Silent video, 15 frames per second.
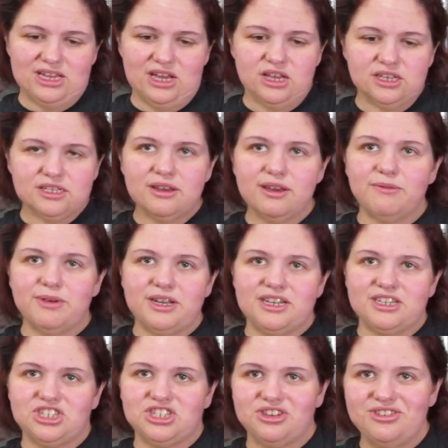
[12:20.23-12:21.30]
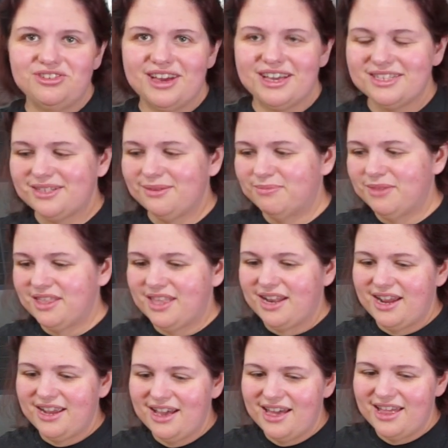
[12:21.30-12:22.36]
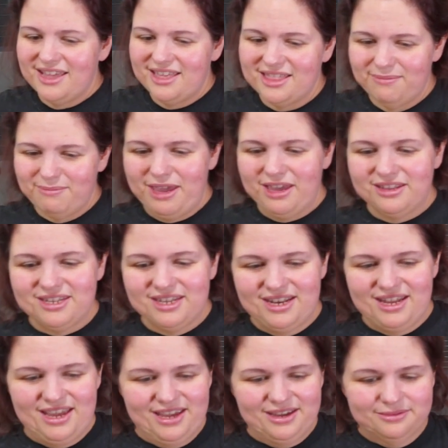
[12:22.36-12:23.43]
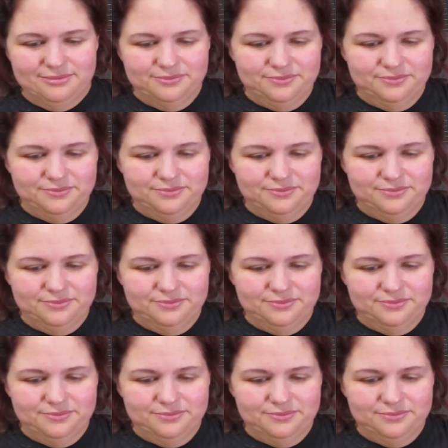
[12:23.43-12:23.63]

Also, I wanted to show you guys something that I got in the mail today.